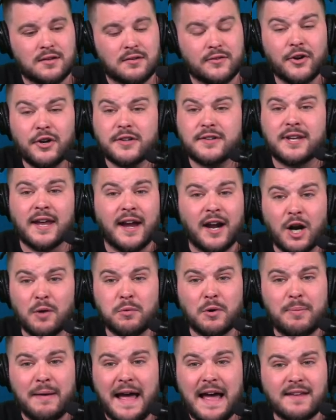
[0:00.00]
They're a
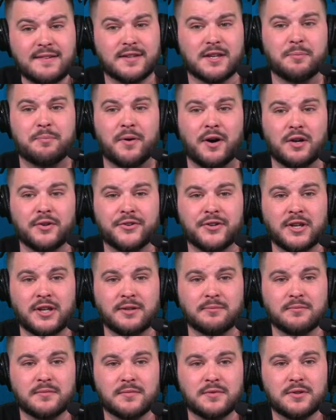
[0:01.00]
terrible basketball
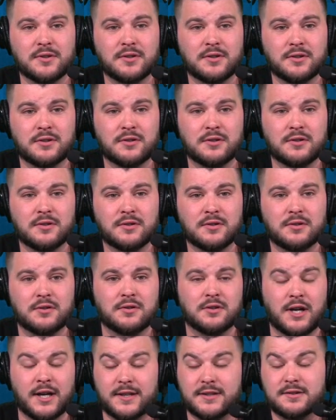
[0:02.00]
team.
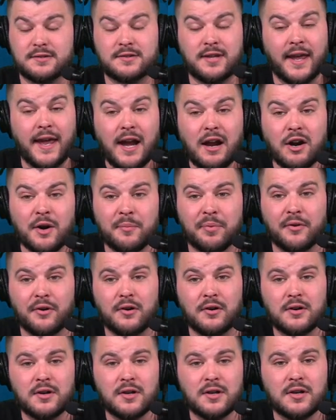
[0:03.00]
Like,
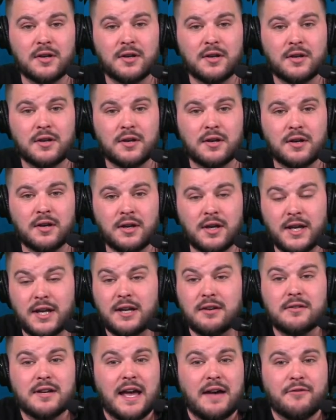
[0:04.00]
terrible. They
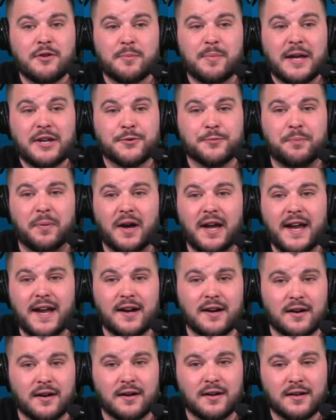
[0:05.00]
didn't even have their best
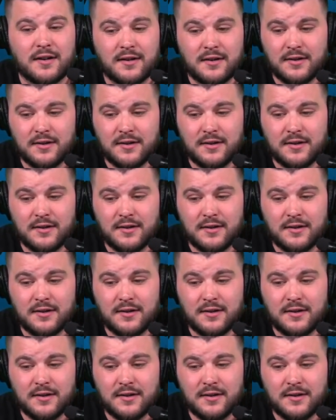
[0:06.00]
player.